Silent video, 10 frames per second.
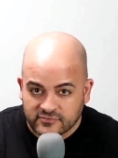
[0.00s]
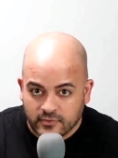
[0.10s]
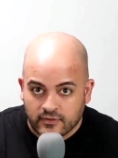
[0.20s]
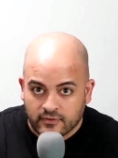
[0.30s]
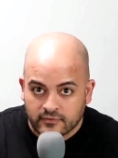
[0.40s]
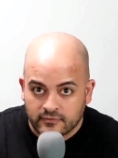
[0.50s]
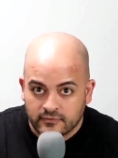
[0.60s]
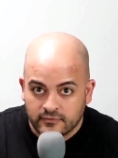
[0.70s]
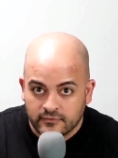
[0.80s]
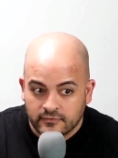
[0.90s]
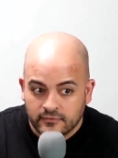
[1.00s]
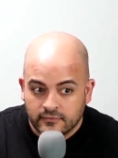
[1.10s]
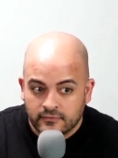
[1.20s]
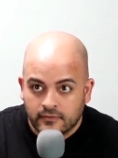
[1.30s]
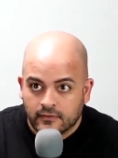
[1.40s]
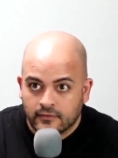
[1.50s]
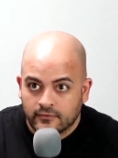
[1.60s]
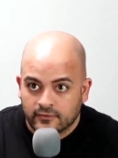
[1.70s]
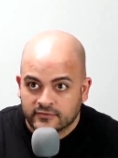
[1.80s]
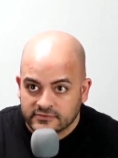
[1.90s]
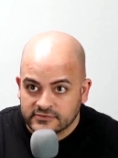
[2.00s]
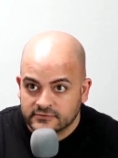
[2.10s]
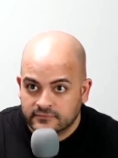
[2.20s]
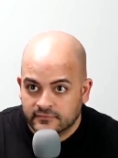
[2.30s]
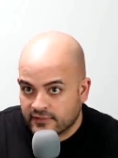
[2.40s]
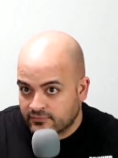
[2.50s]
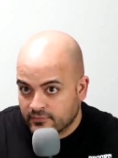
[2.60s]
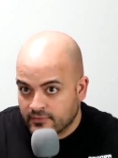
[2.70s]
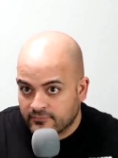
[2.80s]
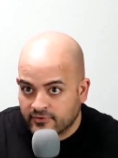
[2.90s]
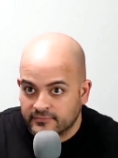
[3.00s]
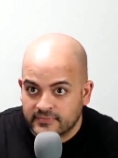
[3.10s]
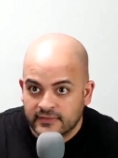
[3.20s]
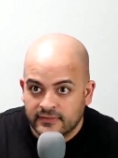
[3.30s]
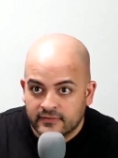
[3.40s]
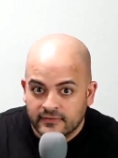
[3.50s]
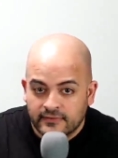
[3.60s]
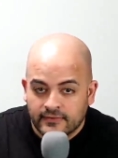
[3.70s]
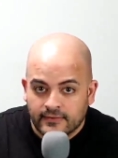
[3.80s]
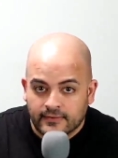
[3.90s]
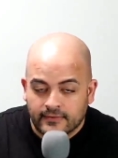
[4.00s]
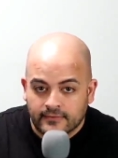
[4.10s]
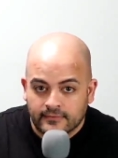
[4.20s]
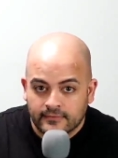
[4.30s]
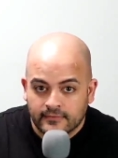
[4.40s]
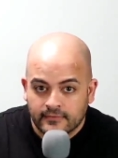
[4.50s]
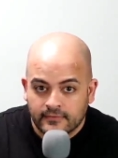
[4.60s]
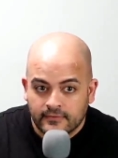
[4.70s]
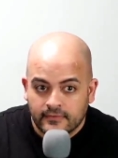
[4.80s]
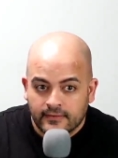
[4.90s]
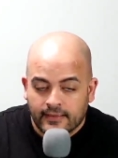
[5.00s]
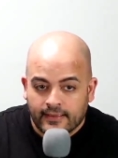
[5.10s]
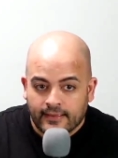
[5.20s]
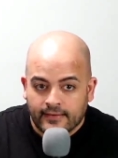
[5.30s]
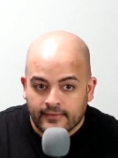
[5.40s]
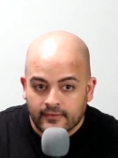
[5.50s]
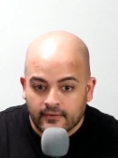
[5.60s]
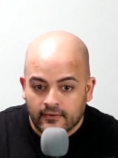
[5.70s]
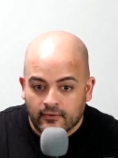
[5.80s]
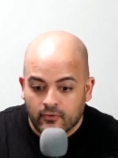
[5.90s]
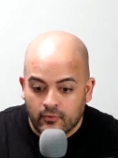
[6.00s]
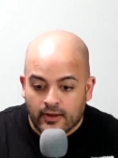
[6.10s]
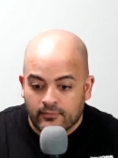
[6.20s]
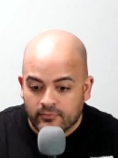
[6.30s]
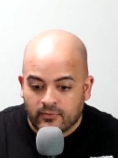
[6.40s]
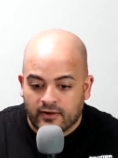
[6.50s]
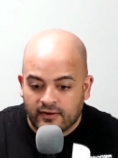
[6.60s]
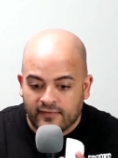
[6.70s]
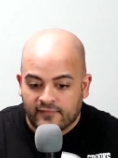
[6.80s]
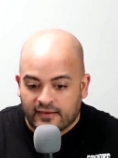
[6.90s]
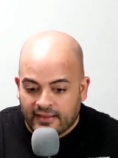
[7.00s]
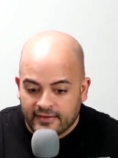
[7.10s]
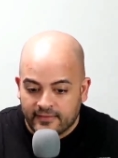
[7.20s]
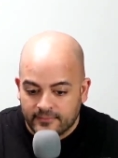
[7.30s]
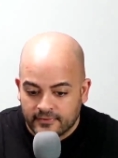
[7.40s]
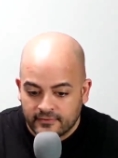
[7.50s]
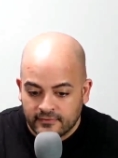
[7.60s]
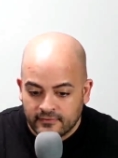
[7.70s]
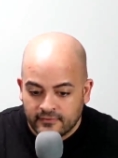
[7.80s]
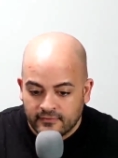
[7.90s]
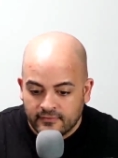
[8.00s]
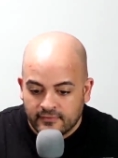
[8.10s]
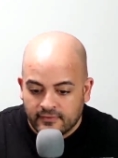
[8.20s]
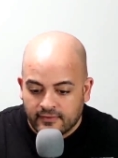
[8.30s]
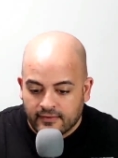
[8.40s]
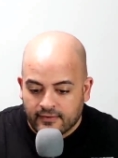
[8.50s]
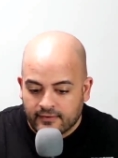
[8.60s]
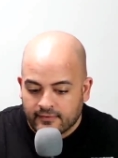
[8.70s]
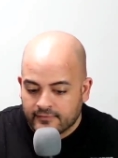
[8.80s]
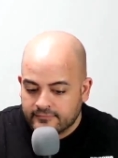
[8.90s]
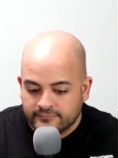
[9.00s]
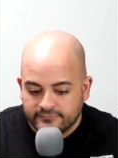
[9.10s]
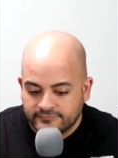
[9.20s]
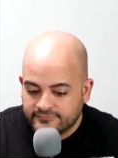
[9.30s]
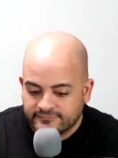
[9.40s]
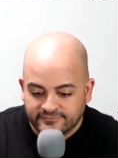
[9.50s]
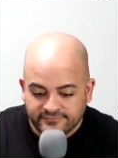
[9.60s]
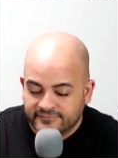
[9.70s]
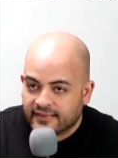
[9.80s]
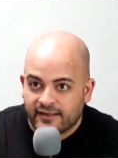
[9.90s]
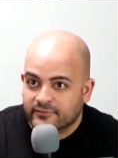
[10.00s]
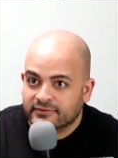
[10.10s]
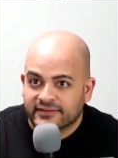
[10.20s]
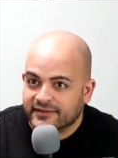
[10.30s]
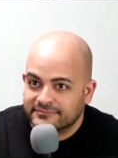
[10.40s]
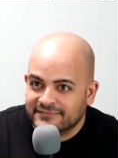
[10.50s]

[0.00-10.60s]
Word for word: Square Garden, uh, New York City. That's where I'm from. Uh, and who I would want on the lineup, uh, I don't really care.